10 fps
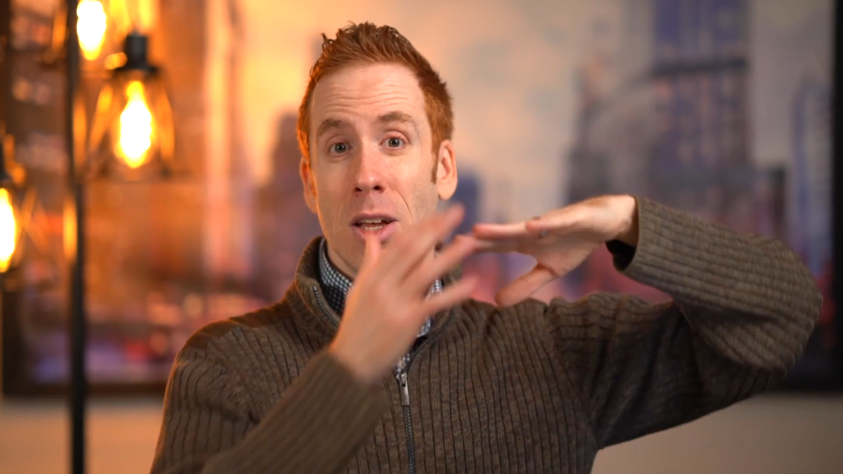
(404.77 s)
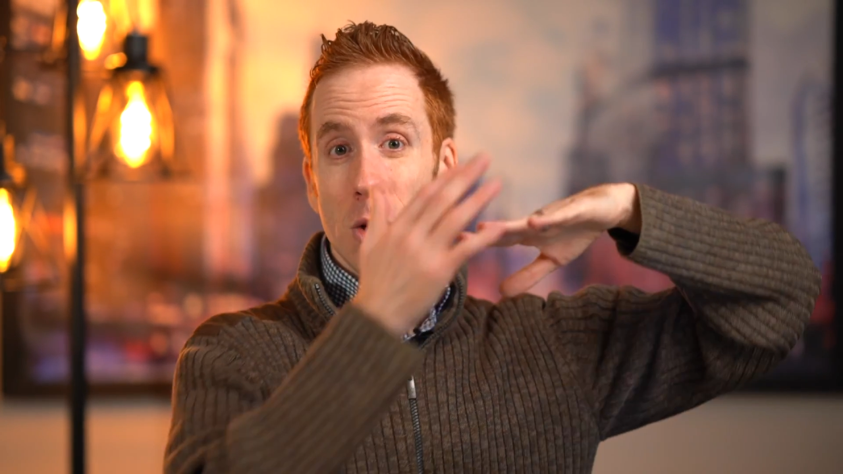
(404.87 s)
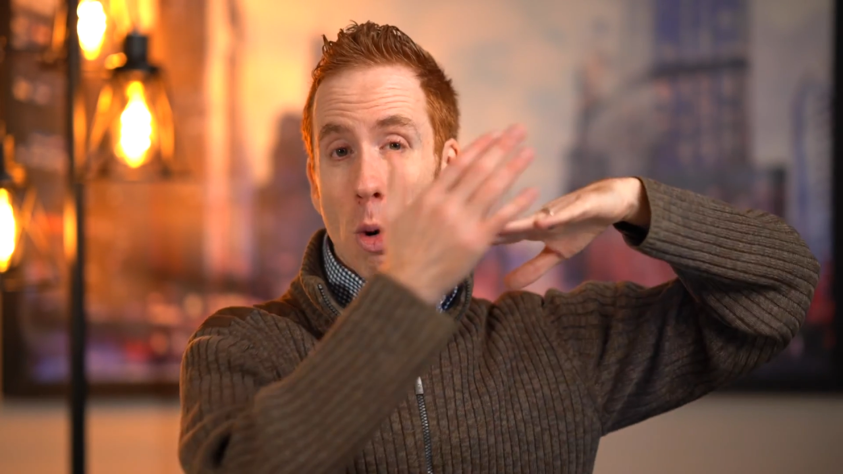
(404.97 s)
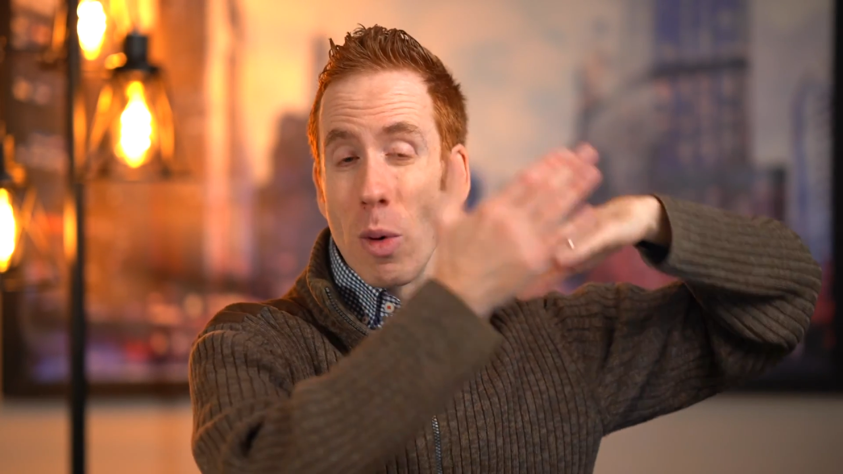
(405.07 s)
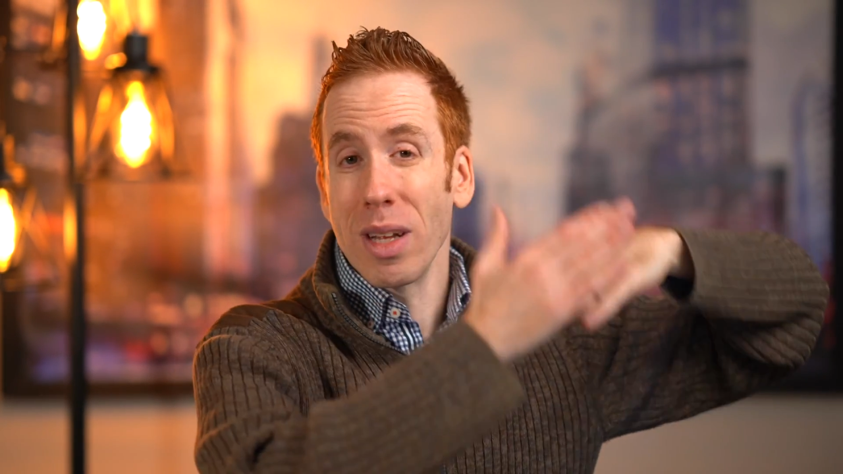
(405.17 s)

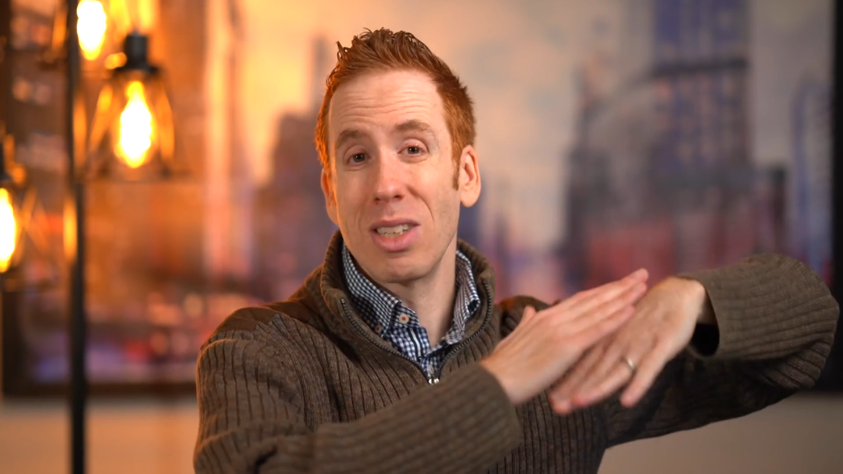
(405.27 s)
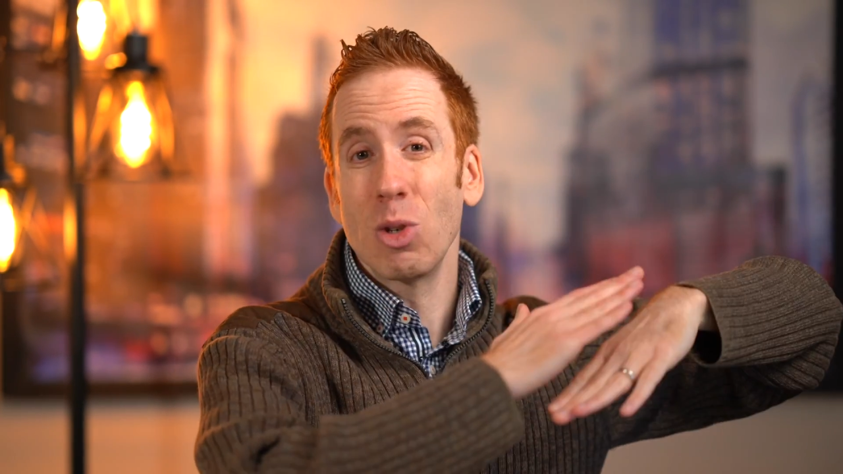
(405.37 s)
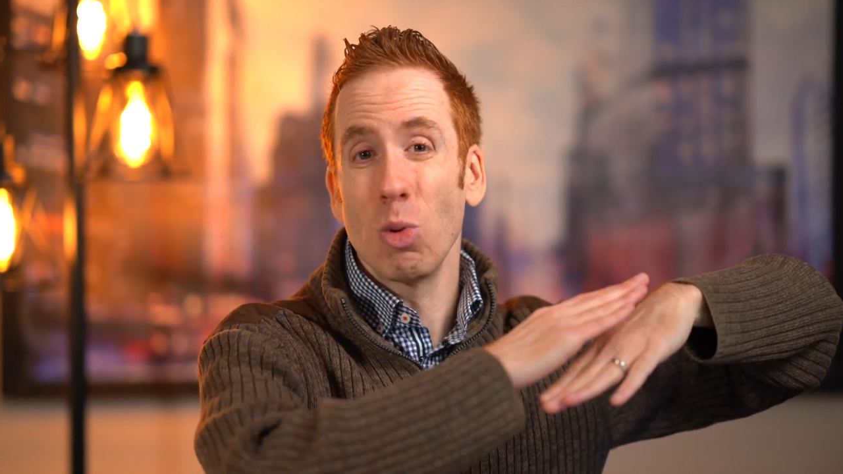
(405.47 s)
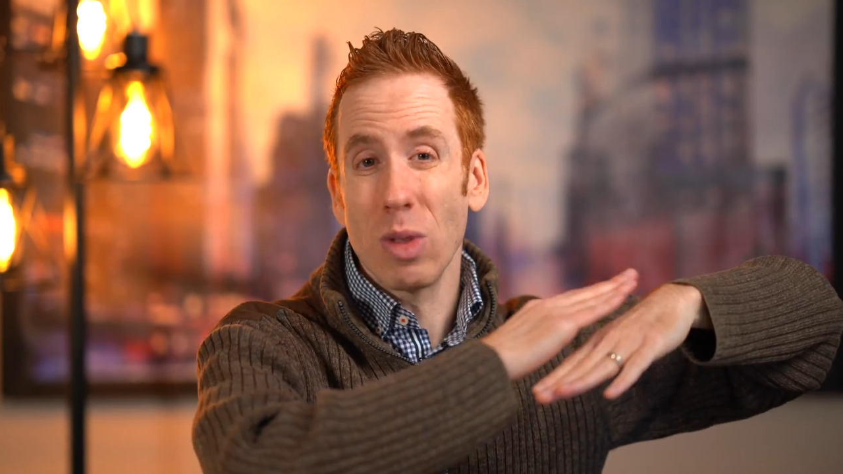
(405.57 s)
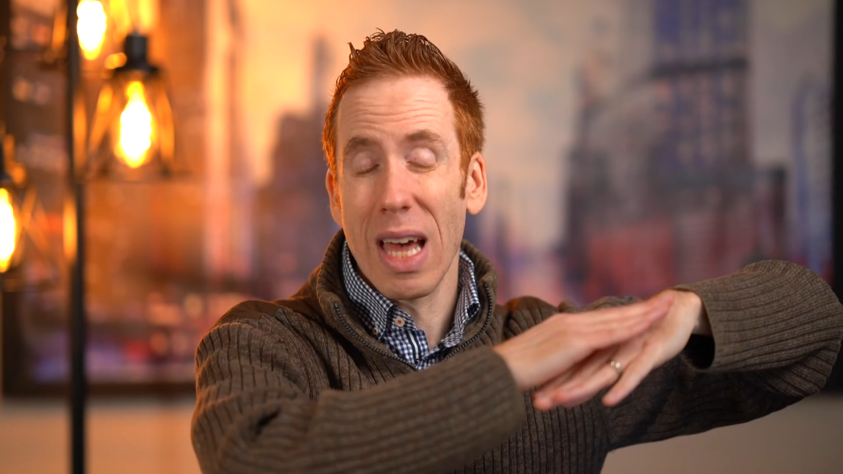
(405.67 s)
going
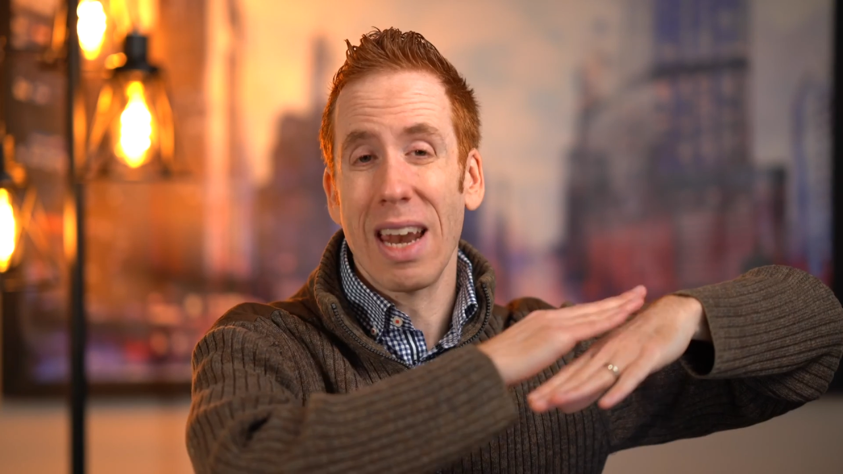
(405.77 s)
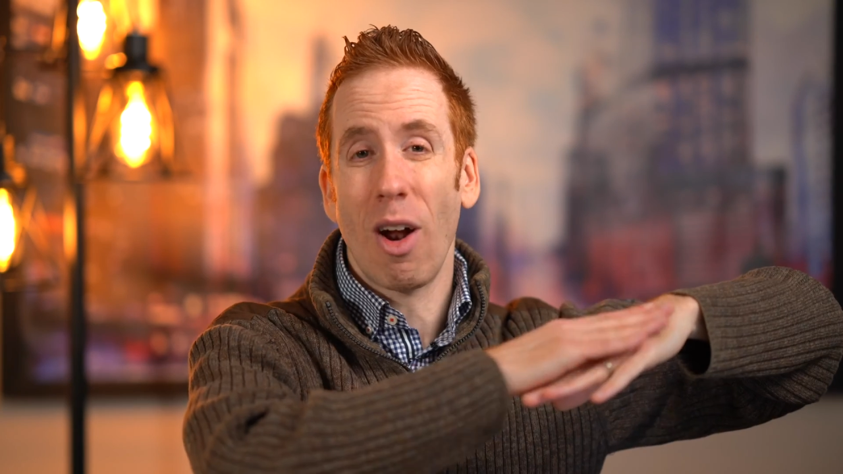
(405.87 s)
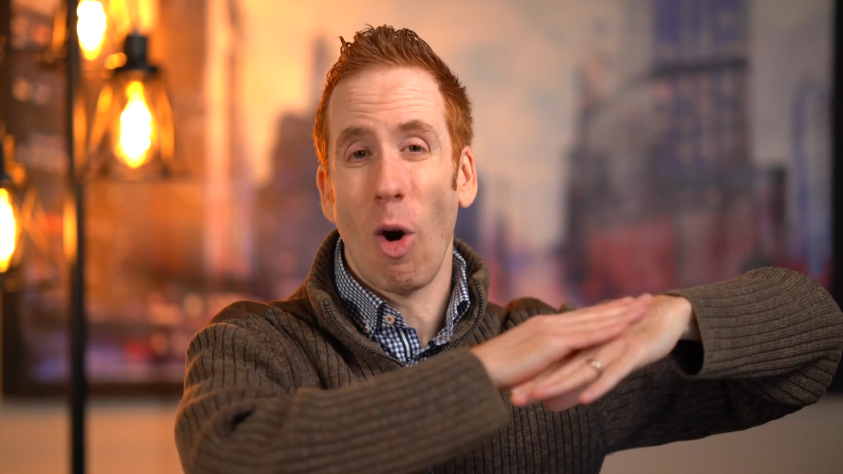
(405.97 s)
to that